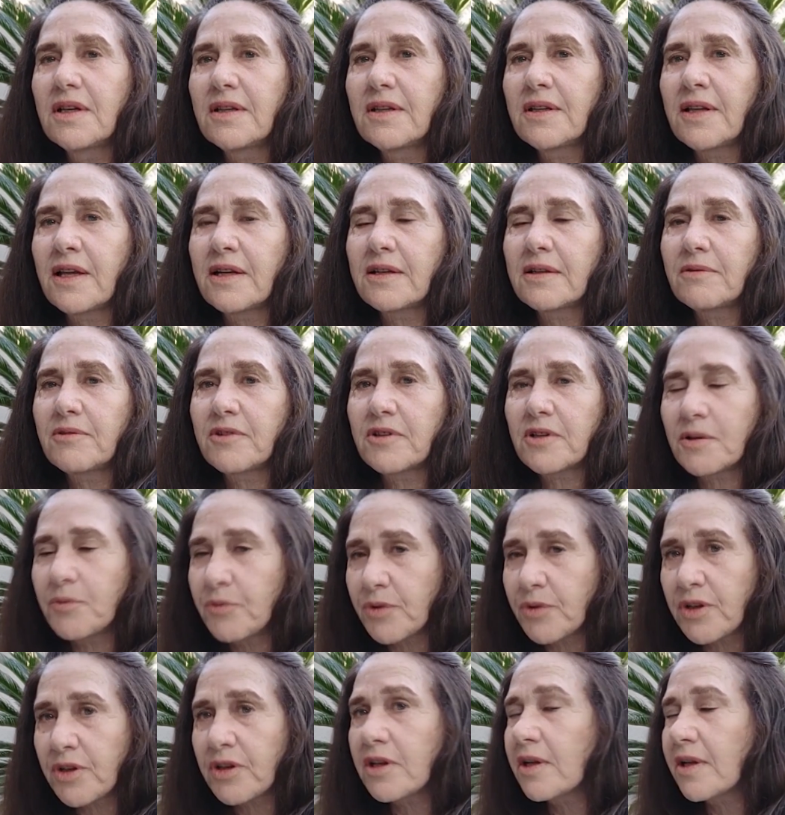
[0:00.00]
that
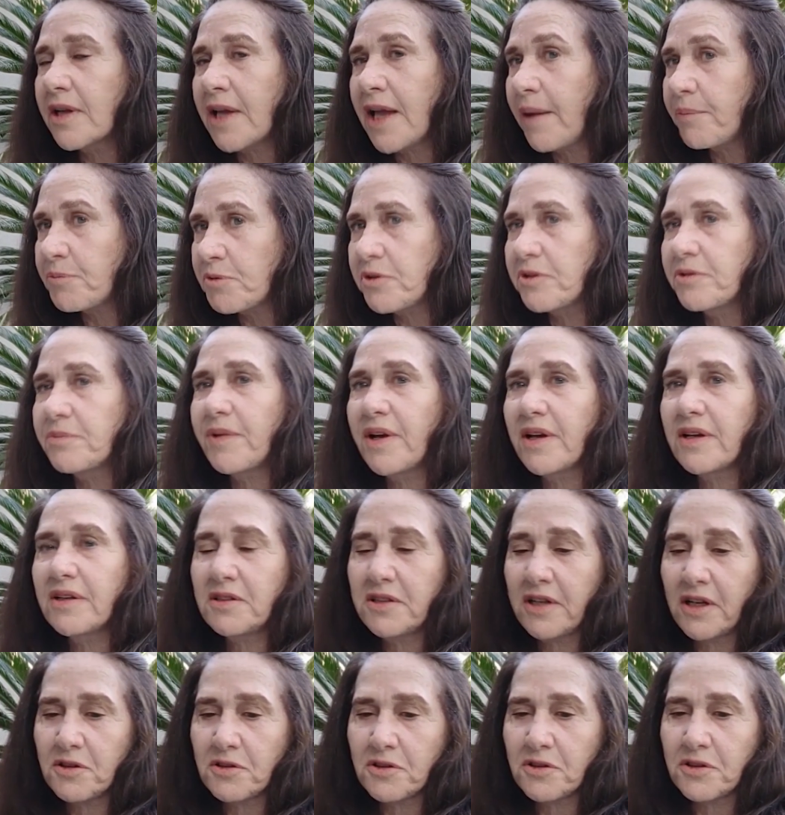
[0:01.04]
really captured my
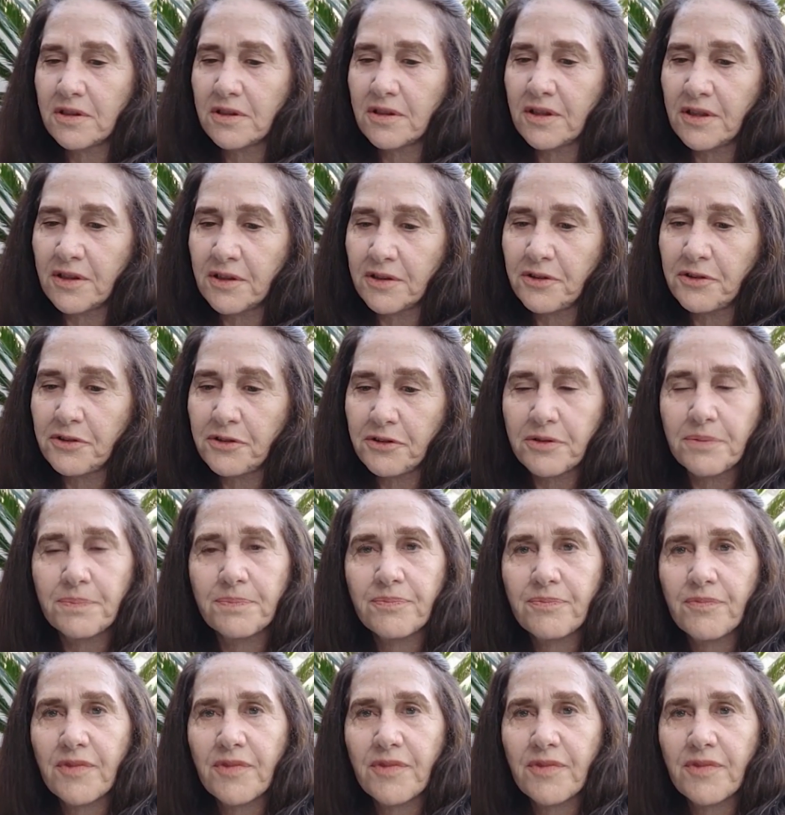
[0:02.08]
attention is